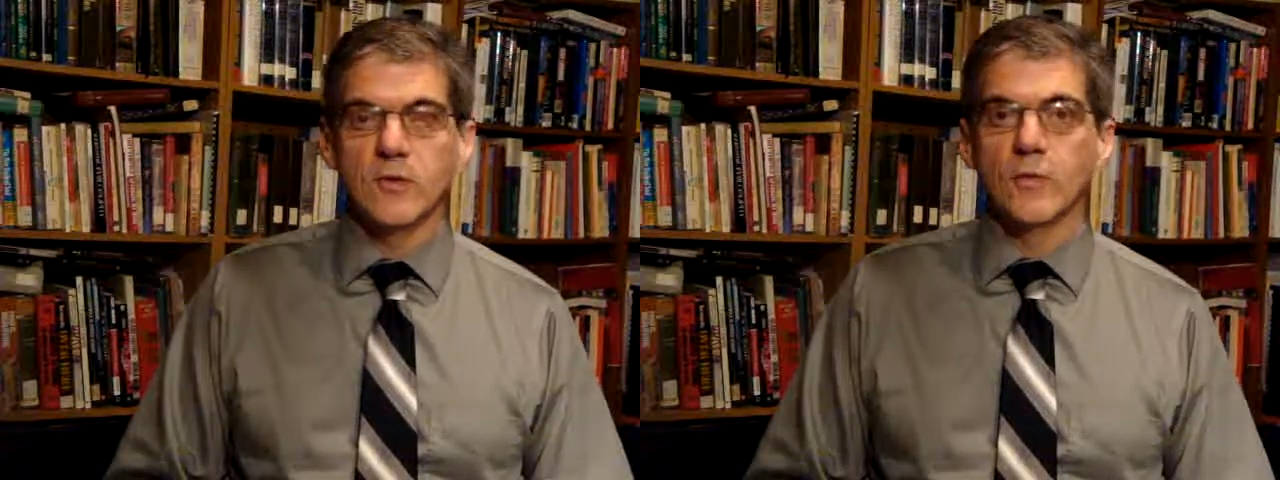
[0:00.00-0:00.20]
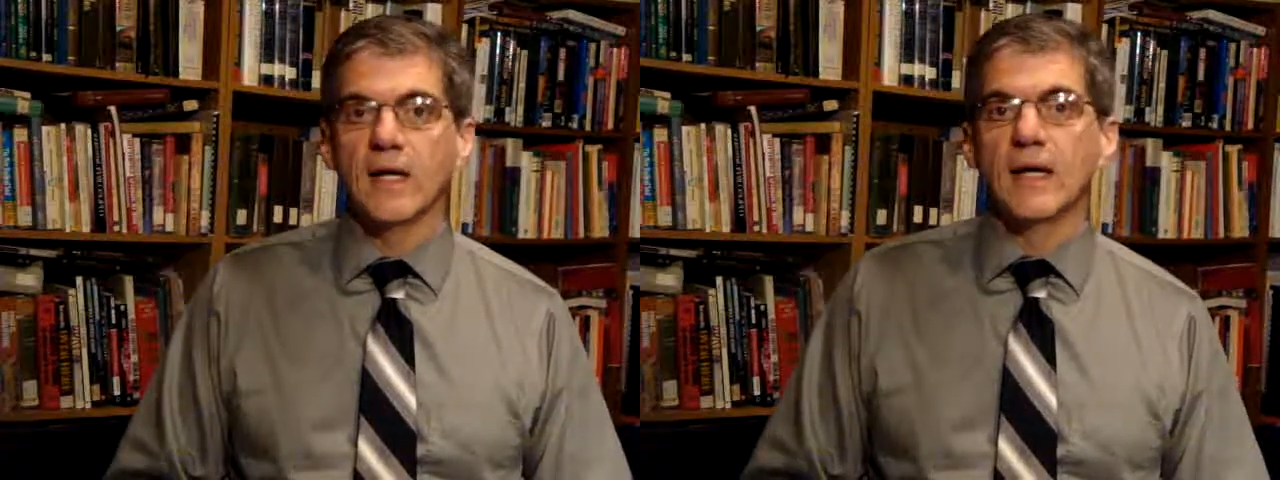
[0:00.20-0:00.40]

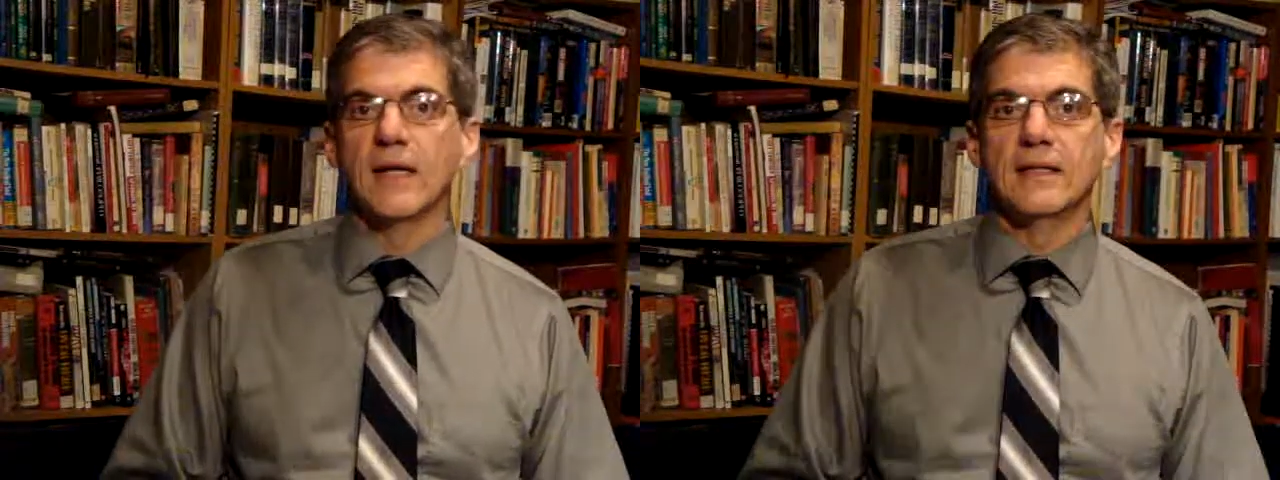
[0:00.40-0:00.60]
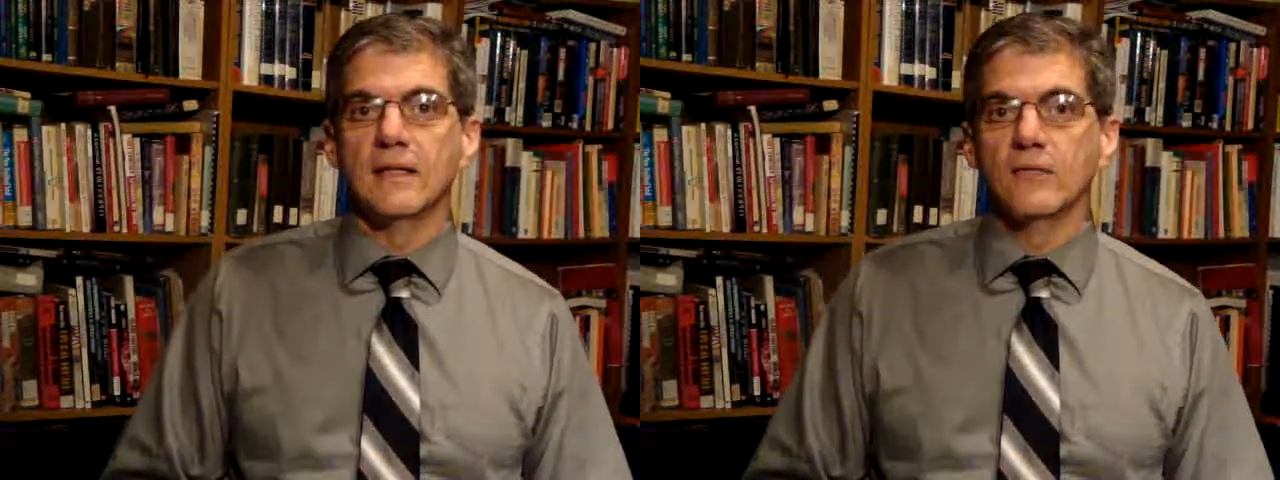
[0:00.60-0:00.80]
but we
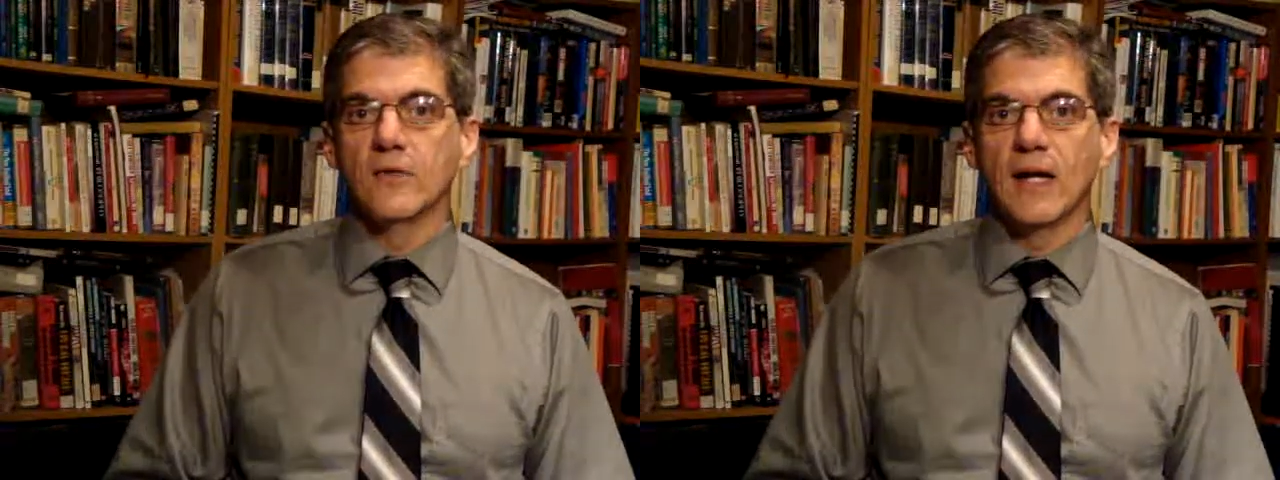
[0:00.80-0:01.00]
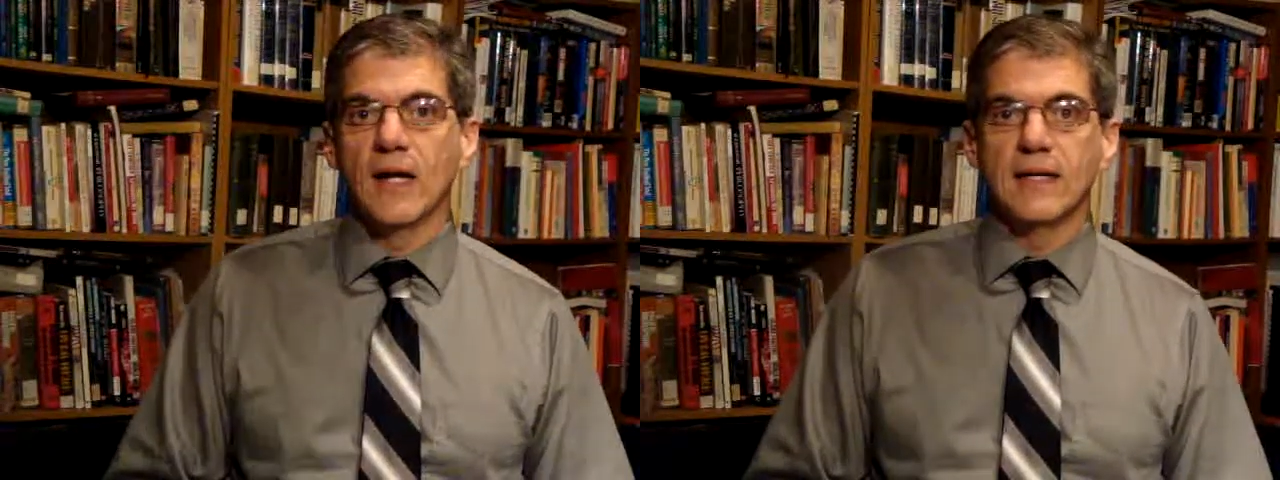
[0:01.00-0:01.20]
had
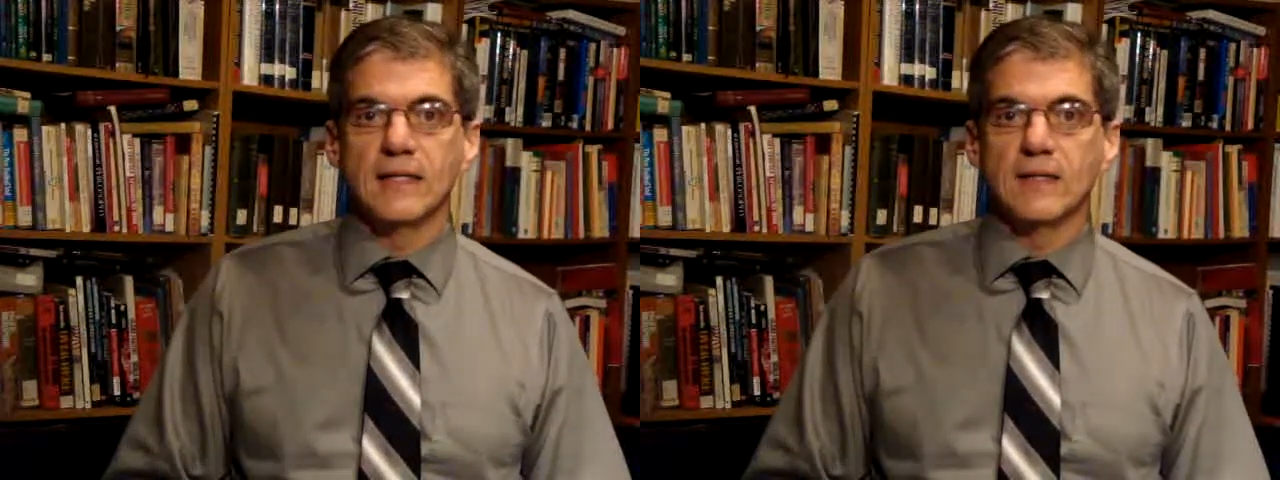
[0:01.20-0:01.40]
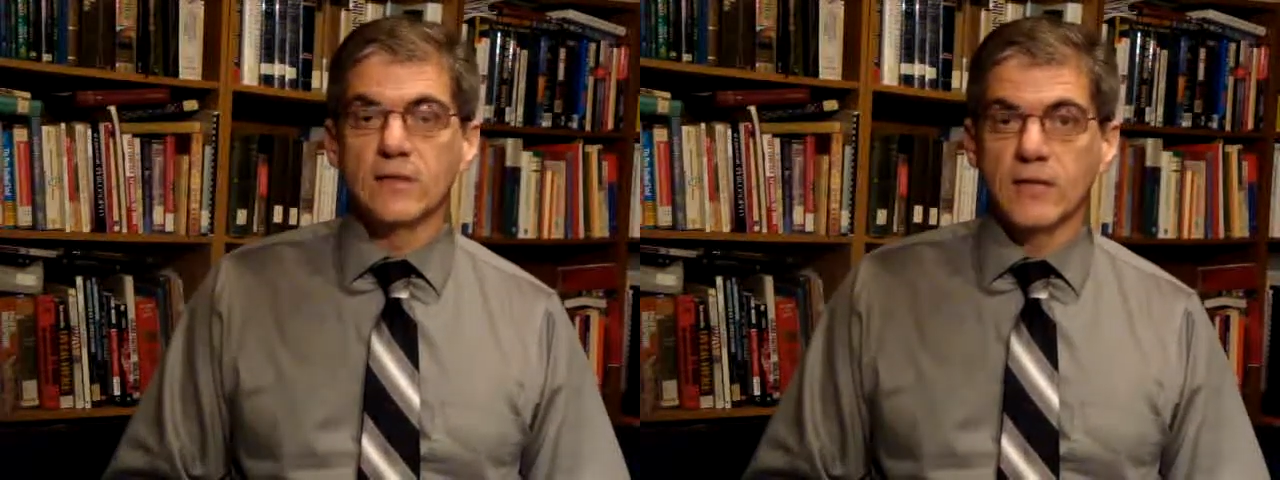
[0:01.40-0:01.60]
different
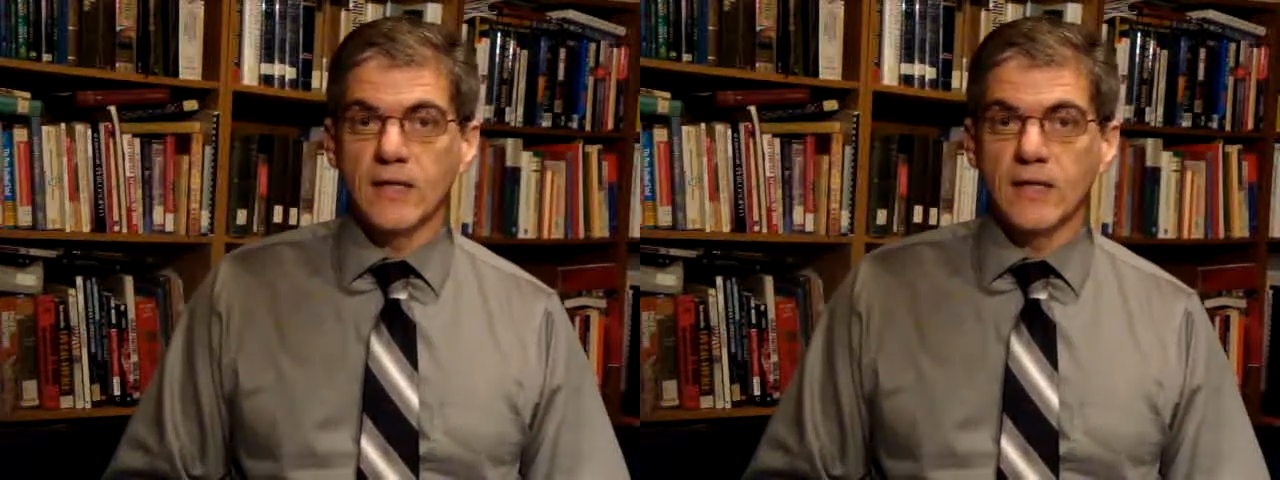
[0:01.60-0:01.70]
ideas on